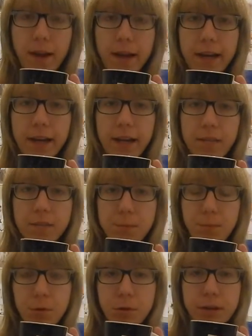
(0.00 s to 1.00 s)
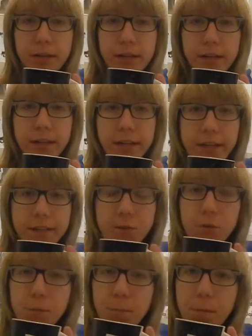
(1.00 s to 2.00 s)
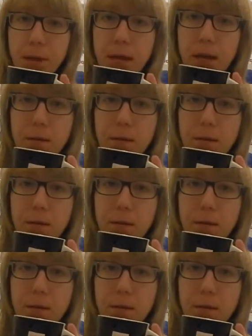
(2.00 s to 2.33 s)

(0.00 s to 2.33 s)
have a spooky Snoopy